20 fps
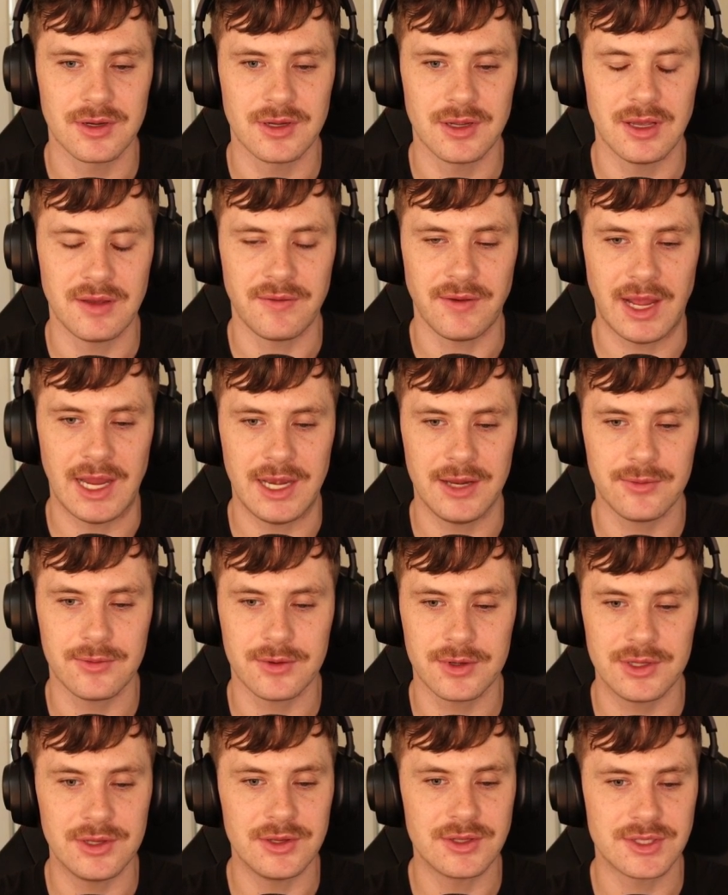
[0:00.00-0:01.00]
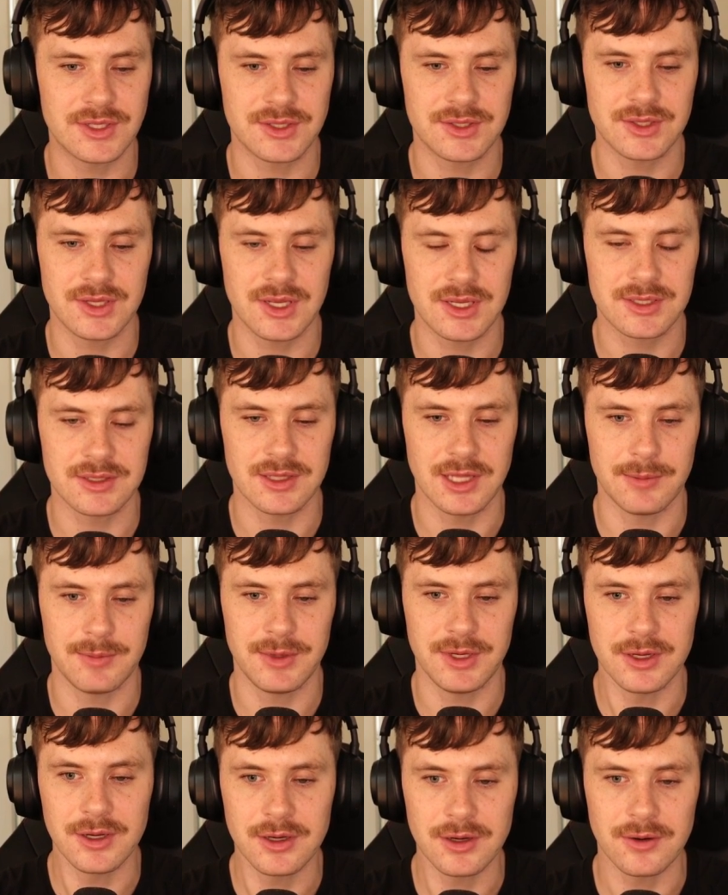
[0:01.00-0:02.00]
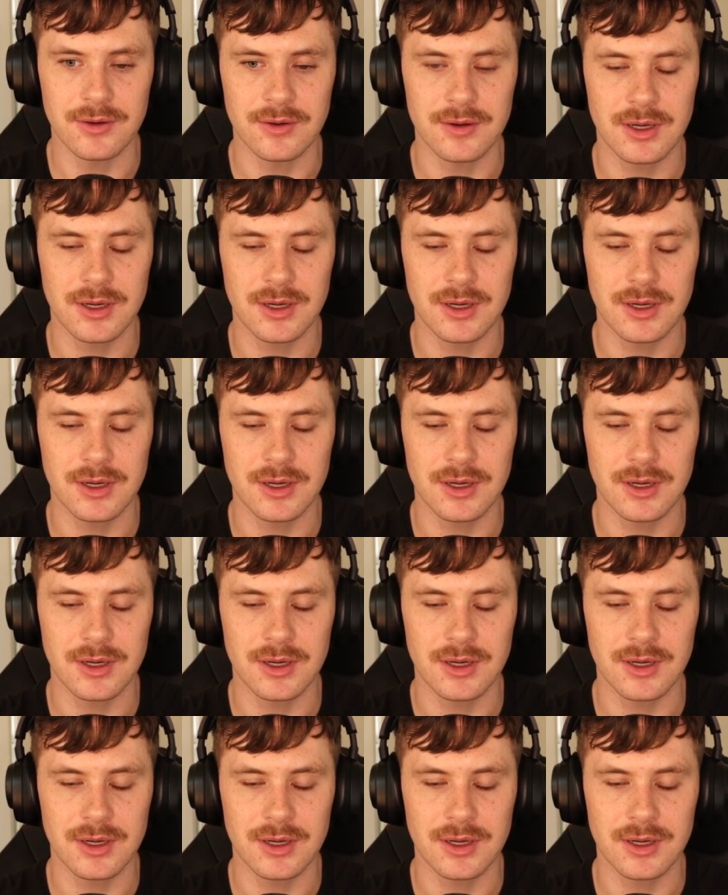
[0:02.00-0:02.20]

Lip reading: If anyone uses this, let me know.